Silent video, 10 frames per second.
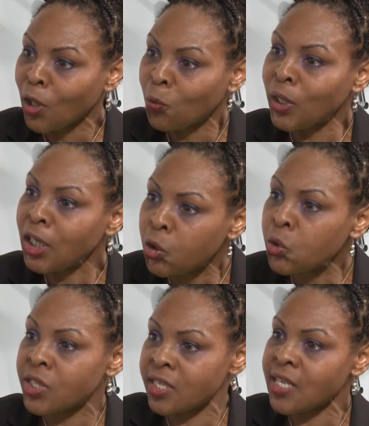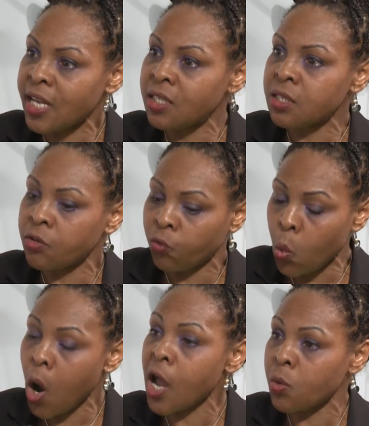we lose a sense of
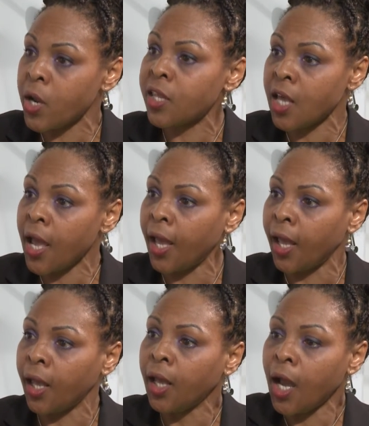why we're there.